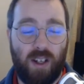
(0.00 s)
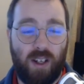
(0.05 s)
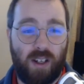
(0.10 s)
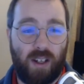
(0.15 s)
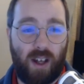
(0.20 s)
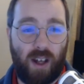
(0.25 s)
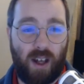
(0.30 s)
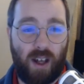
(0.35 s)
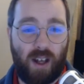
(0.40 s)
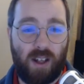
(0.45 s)

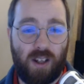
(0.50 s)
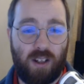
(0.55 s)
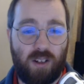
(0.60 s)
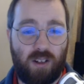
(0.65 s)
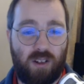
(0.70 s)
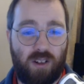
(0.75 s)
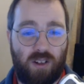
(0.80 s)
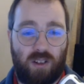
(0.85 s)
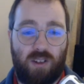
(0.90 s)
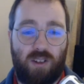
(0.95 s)

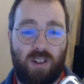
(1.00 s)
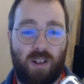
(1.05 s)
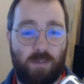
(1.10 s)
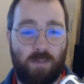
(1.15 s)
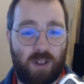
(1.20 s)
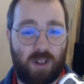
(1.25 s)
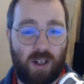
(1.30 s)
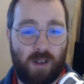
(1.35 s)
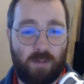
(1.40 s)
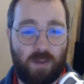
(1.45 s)
And
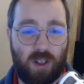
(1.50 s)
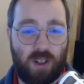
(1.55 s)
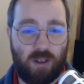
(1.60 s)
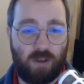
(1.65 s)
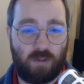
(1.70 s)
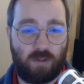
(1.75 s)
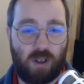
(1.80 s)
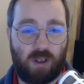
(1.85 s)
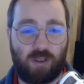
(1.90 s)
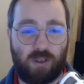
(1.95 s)
sometimes she's
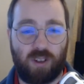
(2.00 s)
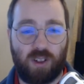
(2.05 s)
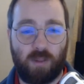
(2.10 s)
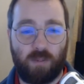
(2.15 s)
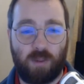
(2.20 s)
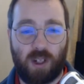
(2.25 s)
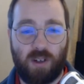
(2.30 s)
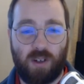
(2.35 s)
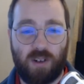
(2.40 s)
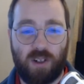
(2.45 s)
wrong.
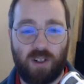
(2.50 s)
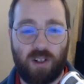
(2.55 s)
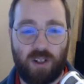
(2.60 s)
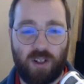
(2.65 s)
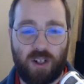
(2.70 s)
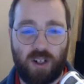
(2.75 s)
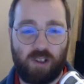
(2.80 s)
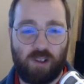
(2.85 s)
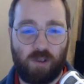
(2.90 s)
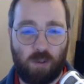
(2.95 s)
Sometimes it's a
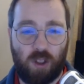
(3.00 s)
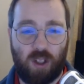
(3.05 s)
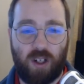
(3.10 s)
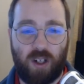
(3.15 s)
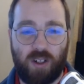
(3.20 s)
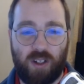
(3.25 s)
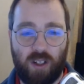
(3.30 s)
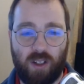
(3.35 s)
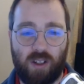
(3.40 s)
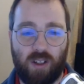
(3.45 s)
terrible
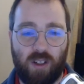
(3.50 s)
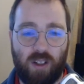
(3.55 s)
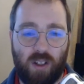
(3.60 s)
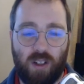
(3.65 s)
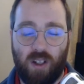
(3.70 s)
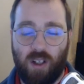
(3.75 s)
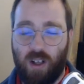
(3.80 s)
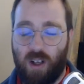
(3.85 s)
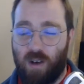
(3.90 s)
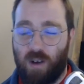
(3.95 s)
idea.
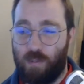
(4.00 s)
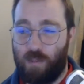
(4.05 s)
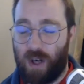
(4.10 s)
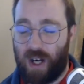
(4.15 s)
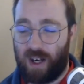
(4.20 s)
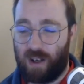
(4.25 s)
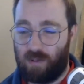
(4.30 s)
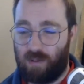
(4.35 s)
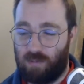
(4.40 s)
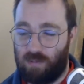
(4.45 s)

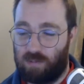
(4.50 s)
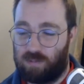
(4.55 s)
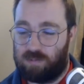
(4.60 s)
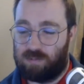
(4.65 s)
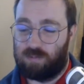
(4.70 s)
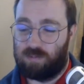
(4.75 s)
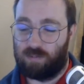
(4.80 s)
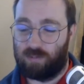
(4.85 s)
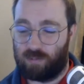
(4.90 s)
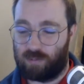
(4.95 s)
But,
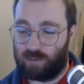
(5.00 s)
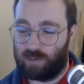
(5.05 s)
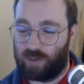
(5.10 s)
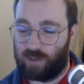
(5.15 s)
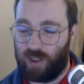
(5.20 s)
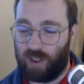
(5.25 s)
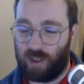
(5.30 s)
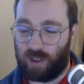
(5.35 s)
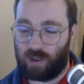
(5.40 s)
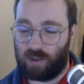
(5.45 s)

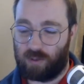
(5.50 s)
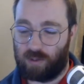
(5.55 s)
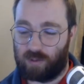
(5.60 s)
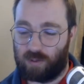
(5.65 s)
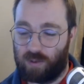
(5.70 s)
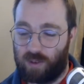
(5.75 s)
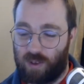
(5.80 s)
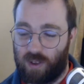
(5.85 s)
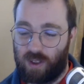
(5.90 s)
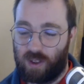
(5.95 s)
you know,
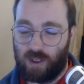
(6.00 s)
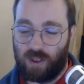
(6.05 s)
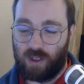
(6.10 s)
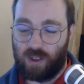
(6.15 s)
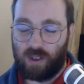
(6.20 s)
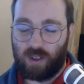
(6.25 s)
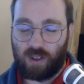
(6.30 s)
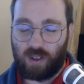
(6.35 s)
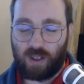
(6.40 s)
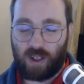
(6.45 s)

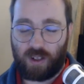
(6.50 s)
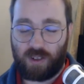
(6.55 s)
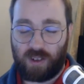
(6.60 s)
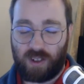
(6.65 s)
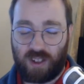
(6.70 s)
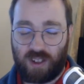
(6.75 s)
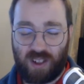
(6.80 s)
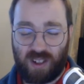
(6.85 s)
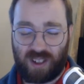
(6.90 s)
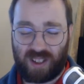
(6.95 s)

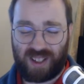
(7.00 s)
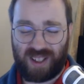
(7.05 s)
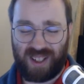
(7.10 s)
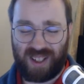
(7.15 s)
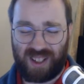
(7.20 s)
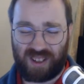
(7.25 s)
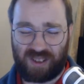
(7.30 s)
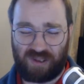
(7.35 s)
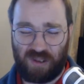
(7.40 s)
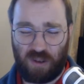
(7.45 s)
it's not like she
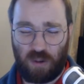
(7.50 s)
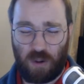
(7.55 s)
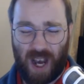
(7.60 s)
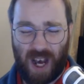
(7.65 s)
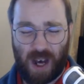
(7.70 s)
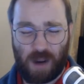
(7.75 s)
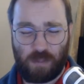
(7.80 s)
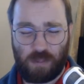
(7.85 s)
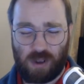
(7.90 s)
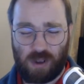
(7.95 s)
screwed
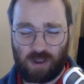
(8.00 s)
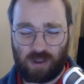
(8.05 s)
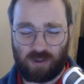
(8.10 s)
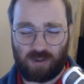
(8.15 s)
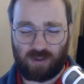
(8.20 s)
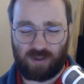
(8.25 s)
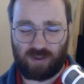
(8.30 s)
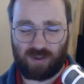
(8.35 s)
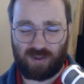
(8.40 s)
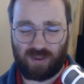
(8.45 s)
up.
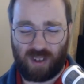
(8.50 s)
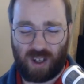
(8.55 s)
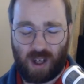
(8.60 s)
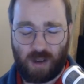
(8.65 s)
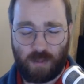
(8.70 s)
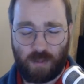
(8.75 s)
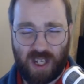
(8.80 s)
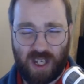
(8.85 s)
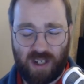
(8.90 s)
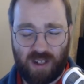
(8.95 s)
I
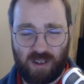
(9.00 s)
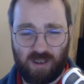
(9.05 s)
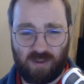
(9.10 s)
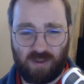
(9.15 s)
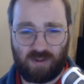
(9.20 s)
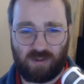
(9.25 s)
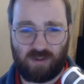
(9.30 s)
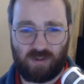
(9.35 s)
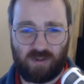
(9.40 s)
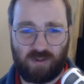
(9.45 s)
mean,
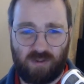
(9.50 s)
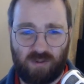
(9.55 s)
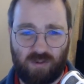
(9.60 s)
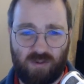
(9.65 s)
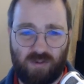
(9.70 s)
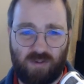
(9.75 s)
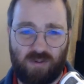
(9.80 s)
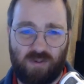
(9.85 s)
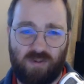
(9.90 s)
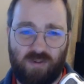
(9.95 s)

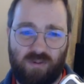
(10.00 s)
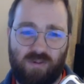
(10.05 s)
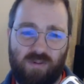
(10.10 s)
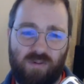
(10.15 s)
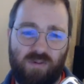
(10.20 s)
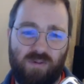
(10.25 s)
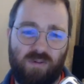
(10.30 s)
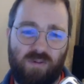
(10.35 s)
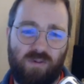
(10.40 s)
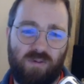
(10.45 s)

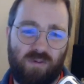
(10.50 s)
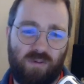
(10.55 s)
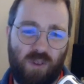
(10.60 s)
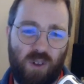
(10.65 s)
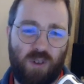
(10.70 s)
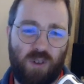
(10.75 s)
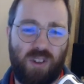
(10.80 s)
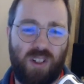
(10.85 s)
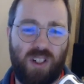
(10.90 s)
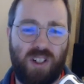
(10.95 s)
well,
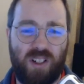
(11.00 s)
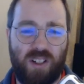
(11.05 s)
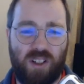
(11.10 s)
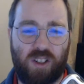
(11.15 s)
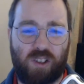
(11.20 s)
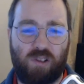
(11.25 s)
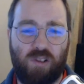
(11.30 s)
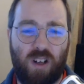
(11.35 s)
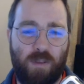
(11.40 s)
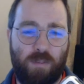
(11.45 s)
she did
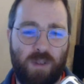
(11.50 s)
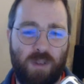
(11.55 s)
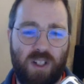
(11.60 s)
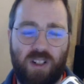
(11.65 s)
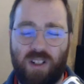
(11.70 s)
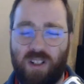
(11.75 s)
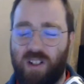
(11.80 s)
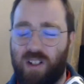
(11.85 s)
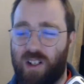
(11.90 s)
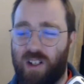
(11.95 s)
up, but she
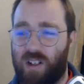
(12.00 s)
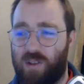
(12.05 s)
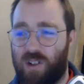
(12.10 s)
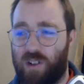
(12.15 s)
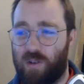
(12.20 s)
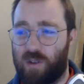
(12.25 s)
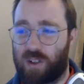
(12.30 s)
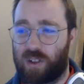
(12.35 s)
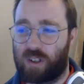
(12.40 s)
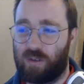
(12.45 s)
didn't know she
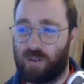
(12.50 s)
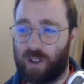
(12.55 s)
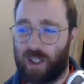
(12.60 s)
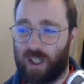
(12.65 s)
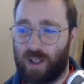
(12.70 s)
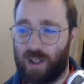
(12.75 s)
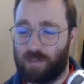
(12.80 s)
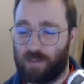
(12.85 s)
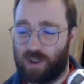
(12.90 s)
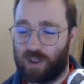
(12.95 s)
was screwing
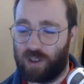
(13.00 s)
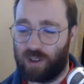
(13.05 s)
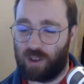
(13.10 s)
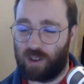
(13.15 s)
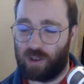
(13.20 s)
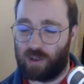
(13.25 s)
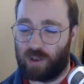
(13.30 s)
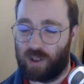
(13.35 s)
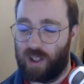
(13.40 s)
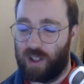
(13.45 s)
up.
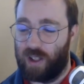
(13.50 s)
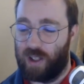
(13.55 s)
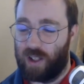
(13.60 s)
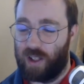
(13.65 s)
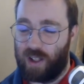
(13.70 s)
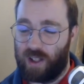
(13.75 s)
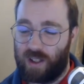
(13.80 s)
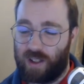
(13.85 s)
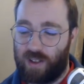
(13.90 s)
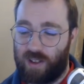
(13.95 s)
So
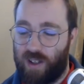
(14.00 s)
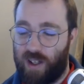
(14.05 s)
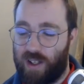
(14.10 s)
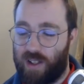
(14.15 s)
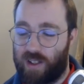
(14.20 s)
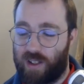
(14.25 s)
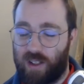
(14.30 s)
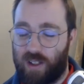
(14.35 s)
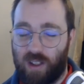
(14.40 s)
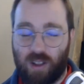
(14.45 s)
there
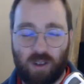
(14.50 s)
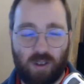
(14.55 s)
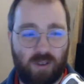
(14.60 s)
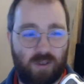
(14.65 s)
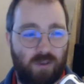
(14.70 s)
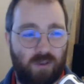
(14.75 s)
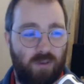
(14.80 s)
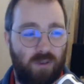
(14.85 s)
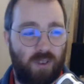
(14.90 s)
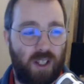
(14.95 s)
you go.
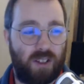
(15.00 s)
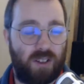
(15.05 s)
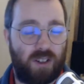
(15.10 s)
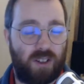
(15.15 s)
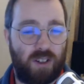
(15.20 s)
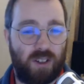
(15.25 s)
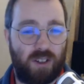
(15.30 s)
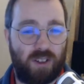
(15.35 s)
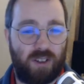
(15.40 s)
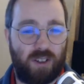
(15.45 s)
That's
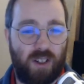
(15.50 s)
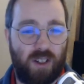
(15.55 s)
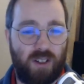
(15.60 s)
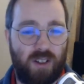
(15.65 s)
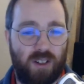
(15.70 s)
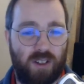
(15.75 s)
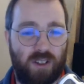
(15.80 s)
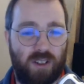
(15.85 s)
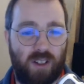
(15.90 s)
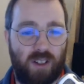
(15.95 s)
just, it
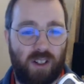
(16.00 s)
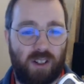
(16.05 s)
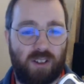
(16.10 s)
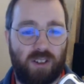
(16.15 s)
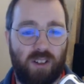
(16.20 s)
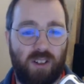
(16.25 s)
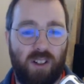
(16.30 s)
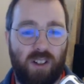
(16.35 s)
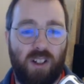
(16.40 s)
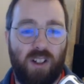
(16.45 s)
just sucks.
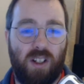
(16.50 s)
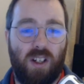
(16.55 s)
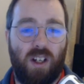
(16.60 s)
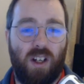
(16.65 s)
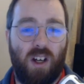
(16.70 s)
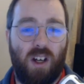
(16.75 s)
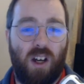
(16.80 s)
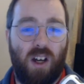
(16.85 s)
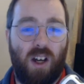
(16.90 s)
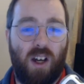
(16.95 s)

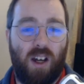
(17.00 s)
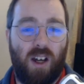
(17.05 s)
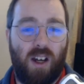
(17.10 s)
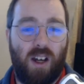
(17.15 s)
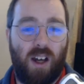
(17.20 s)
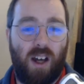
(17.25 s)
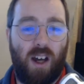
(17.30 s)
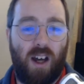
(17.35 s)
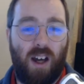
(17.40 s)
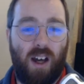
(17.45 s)

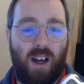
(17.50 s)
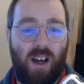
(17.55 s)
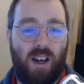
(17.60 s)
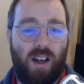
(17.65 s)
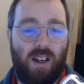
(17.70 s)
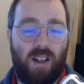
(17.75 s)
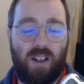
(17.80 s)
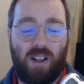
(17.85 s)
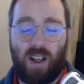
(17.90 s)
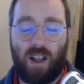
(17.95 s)

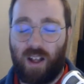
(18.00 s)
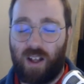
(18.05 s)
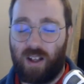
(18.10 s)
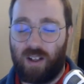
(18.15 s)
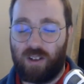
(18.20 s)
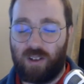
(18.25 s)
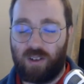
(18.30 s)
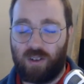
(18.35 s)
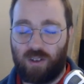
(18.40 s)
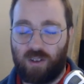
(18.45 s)
So
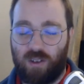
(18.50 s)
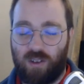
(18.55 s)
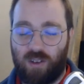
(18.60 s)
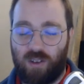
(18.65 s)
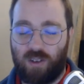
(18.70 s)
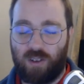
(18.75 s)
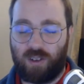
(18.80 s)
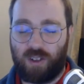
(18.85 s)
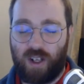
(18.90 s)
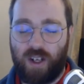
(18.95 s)

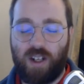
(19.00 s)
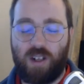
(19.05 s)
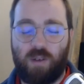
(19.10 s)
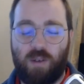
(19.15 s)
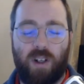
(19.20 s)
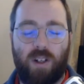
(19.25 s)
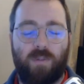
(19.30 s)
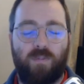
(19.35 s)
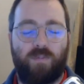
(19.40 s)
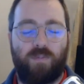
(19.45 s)

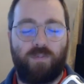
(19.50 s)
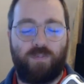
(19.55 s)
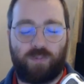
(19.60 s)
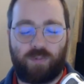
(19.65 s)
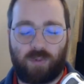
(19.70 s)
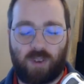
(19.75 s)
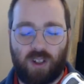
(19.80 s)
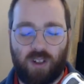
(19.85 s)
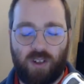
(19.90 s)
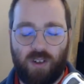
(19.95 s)
anyway,
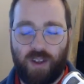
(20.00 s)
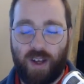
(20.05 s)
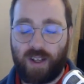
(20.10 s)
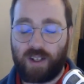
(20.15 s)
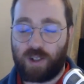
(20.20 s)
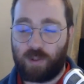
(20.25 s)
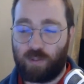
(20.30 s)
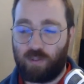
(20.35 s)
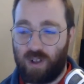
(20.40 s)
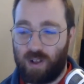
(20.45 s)

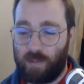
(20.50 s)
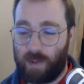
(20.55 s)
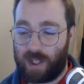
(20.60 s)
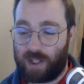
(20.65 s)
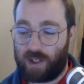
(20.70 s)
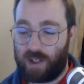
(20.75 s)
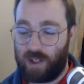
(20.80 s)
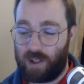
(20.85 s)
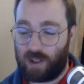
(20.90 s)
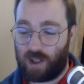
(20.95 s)
that's pretty
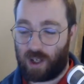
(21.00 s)
much it.